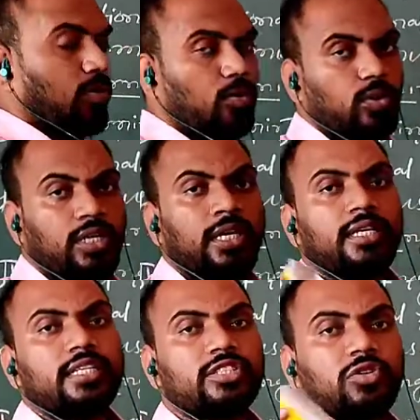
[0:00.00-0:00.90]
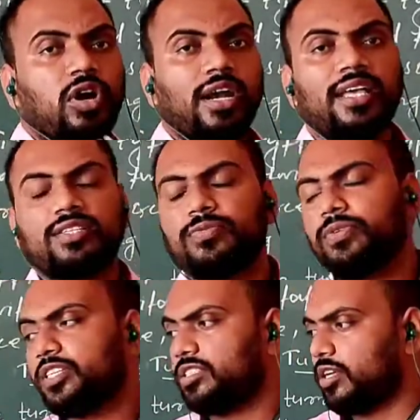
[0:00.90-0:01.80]
board is called as
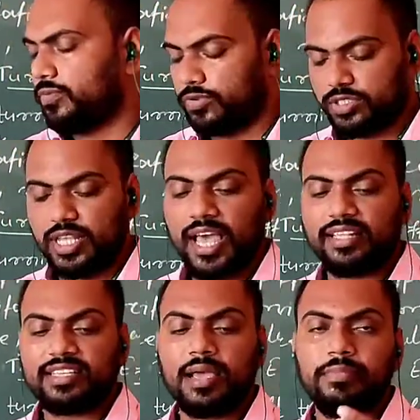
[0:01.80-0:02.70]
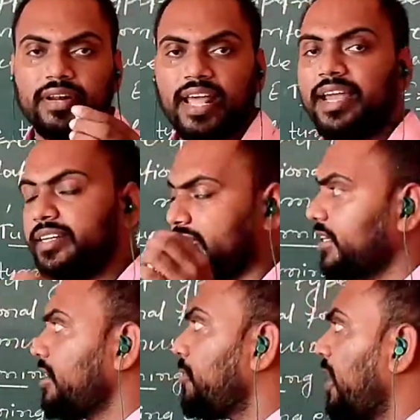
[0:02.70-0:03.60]
frictional force. As I am
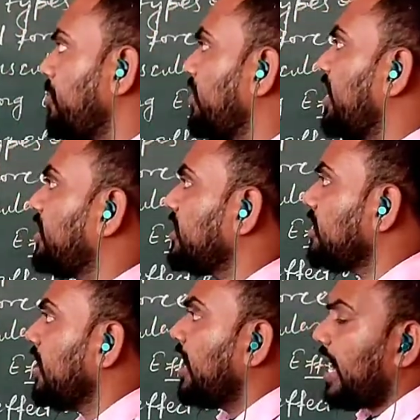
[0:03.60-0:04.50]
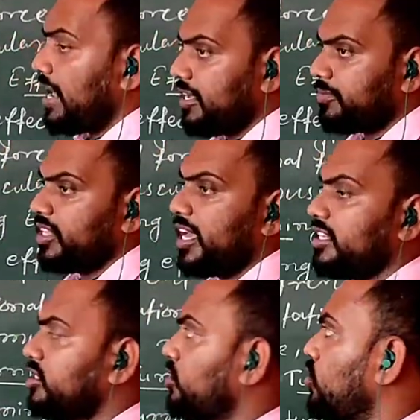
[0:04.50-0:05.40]
writing, if I am writing, and if
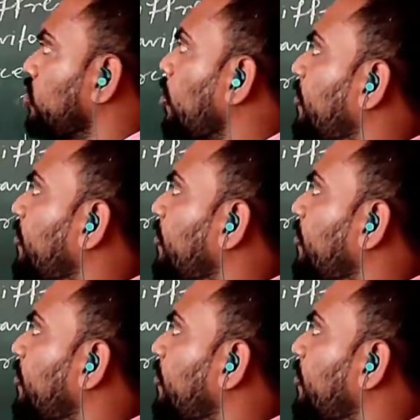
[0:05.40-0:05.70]
there is no